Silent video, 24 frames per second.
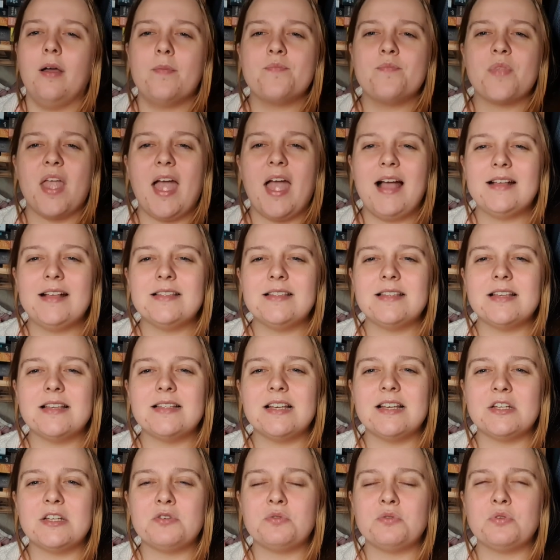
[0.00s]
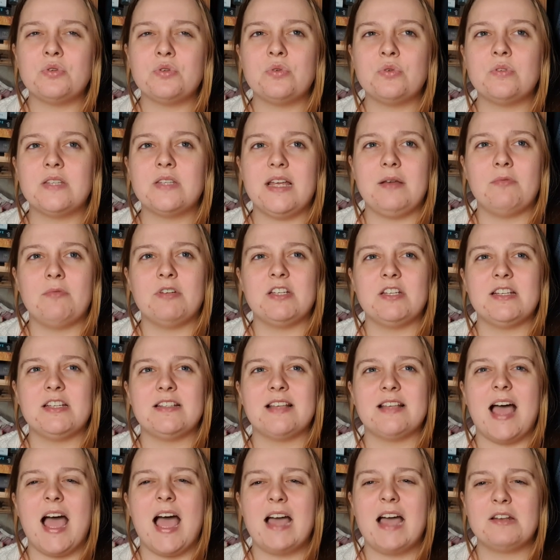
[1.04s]
it has a sexual assault scene which is
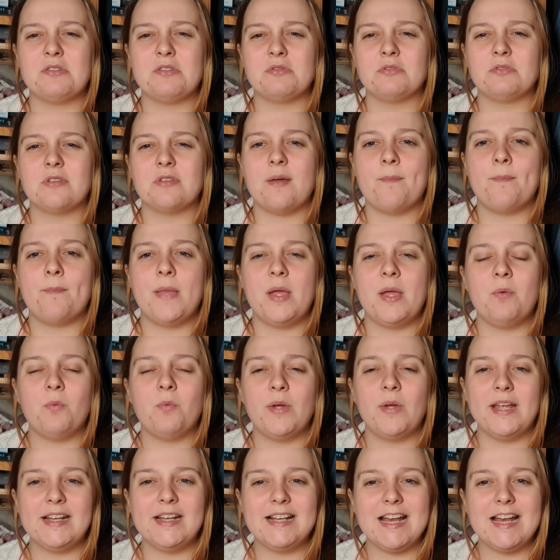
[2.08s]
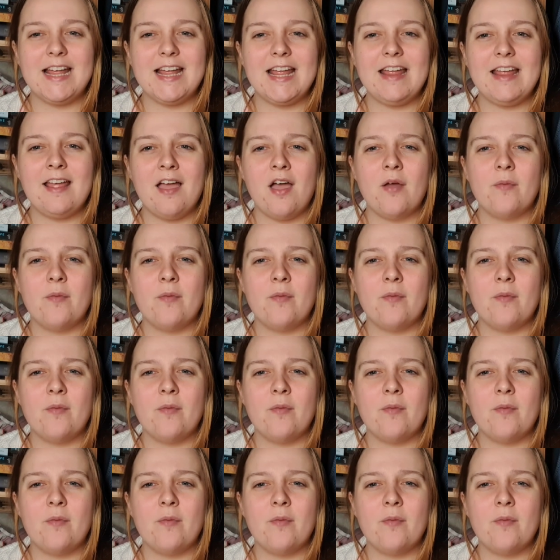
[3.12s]
handled a bit weirdly.